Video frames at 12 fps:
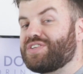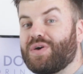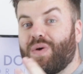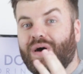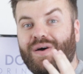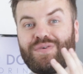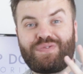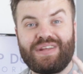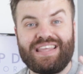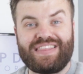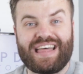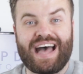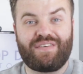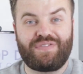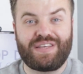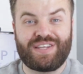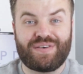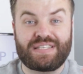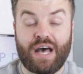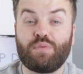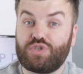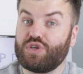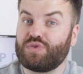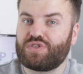So hopefully that video has
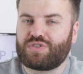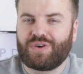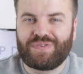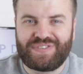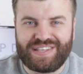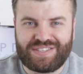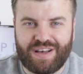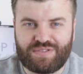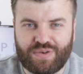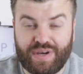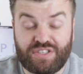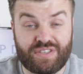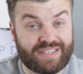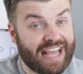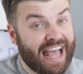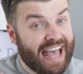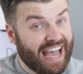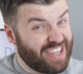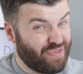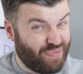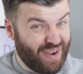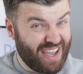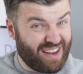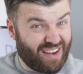helped you to solve these types of questions and
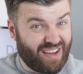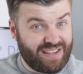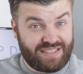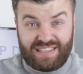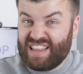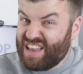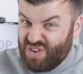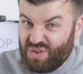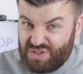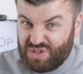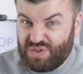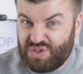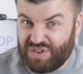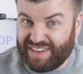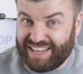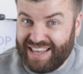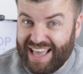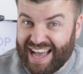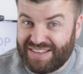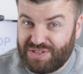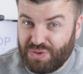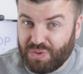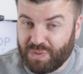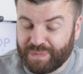you've realized that they're not too tricky
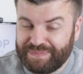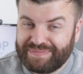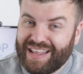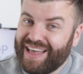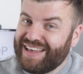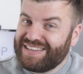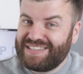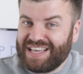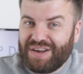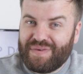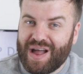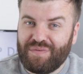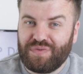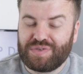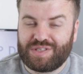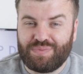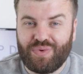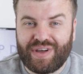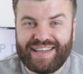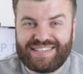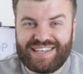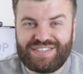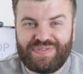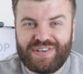at all. Stick around for some more
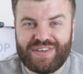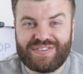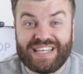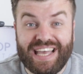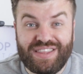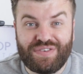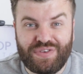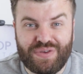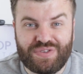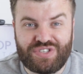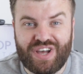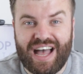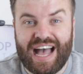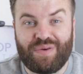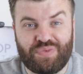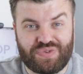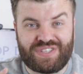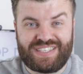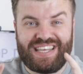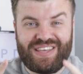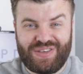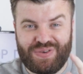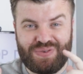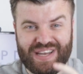Kent Test videos in the future and we'll see
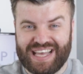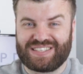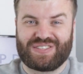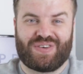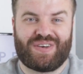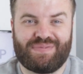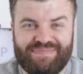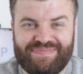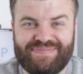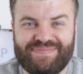you next time.